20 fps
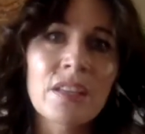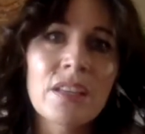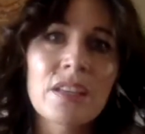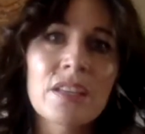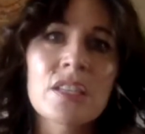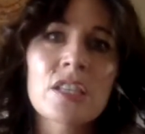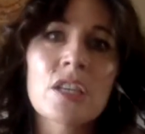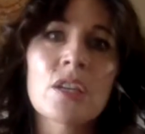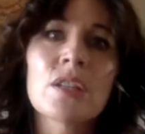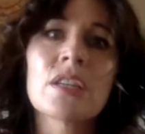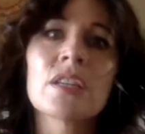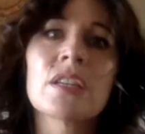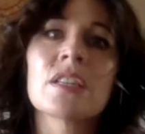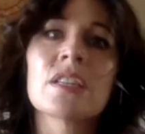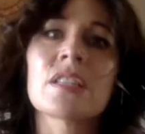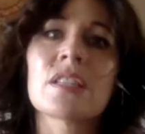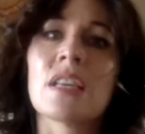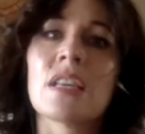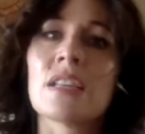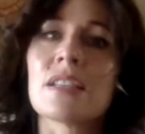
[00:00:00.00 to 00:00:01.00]
So there
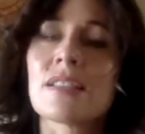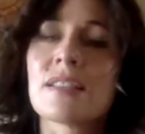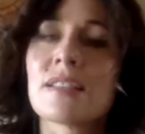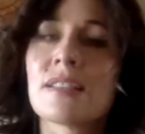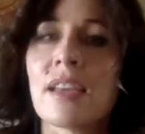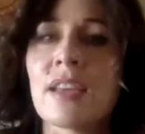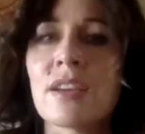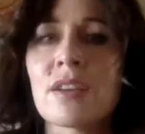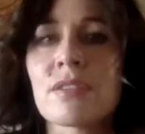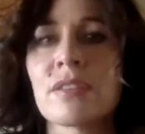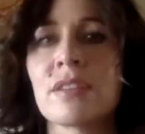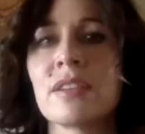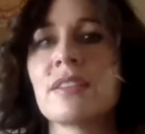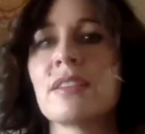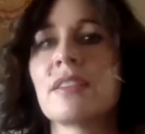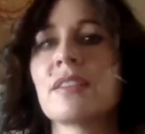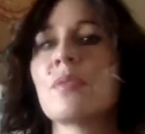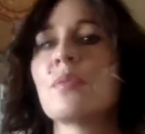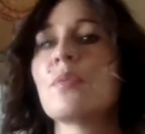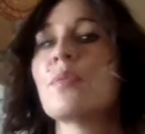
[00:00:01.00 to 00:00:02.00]
is that sacred
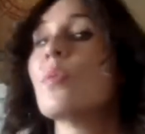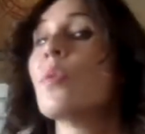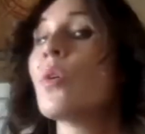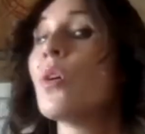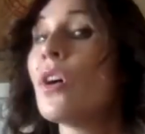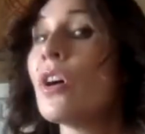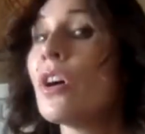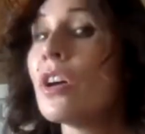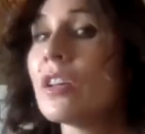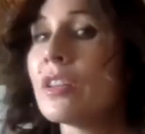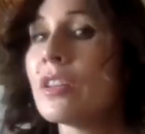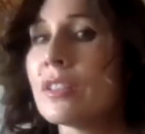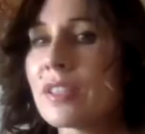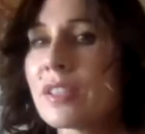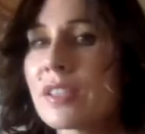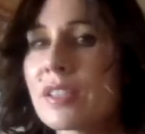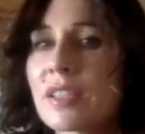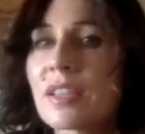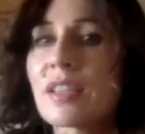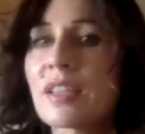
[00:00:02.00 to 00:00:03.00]
word
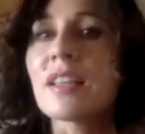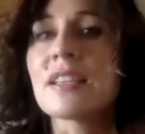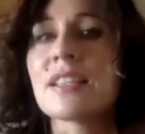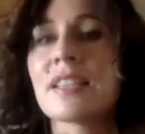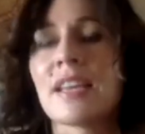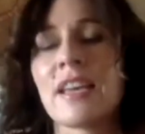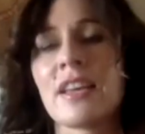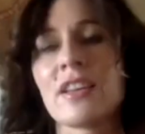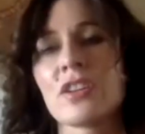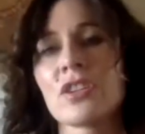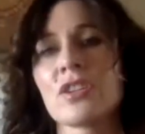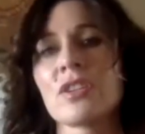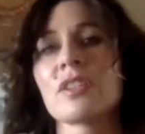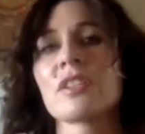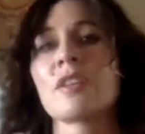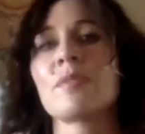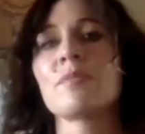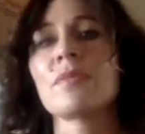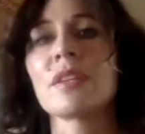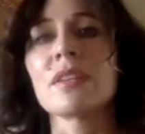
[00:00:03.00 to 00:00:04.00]
still attached to
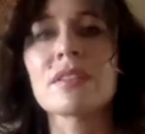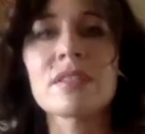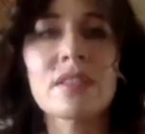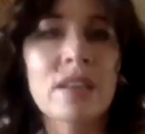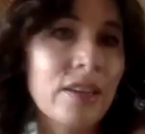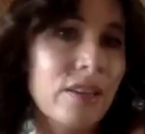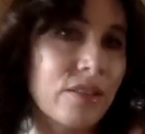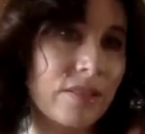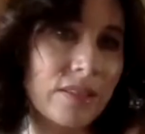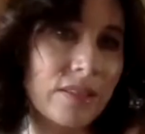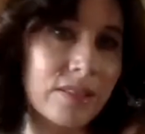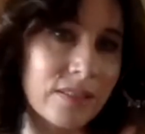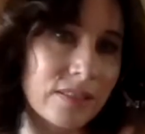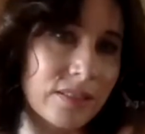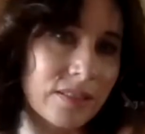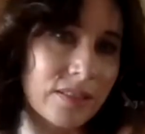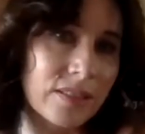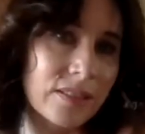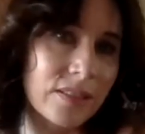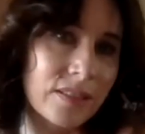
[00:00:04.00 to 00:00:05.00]
something sacred.
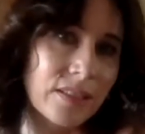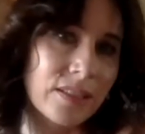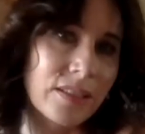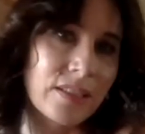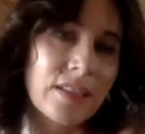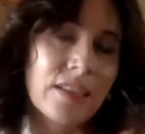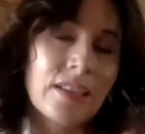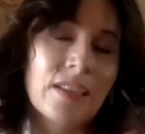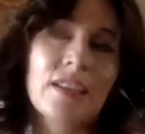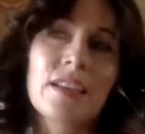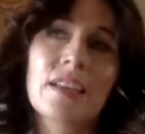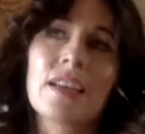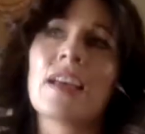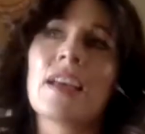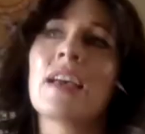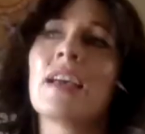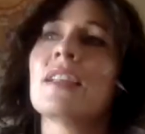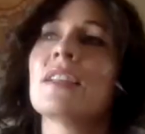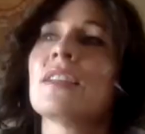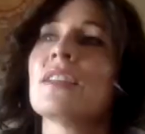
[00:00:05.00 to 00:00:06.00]

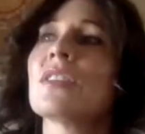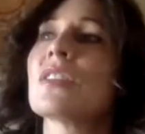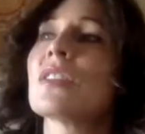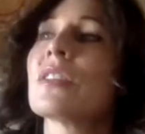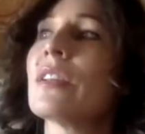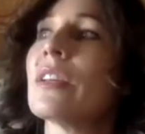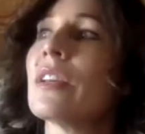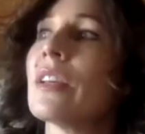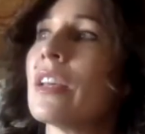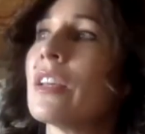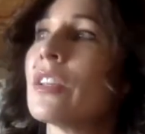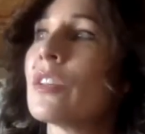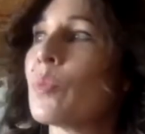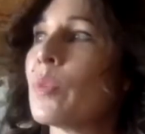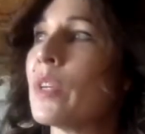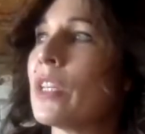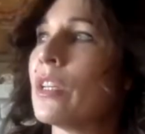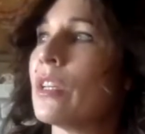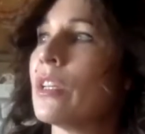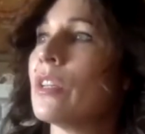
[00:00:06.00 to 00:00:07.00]
And as
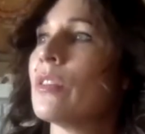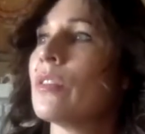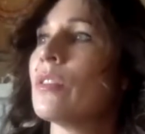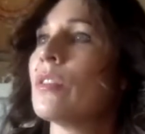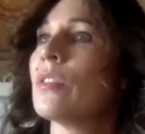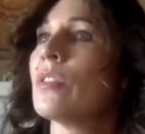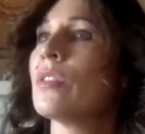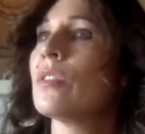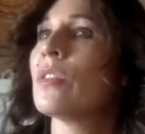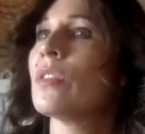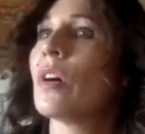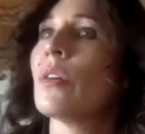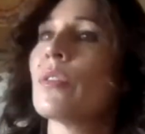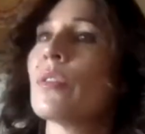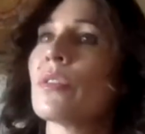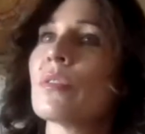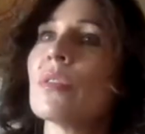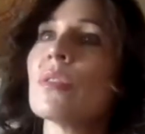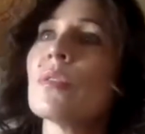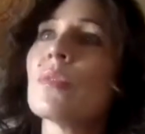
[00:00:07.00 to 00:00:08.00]
we go
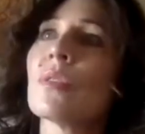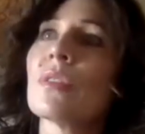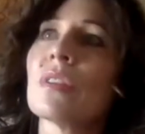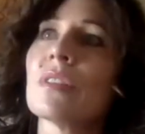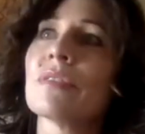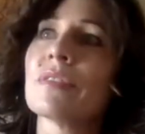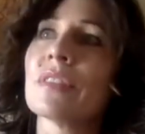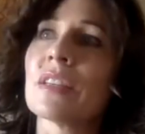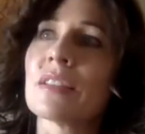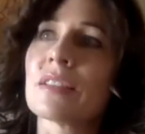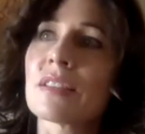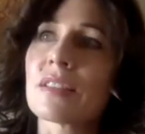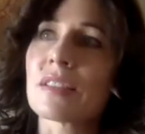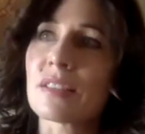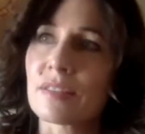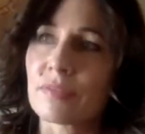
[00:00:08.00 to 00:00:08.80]
through all of this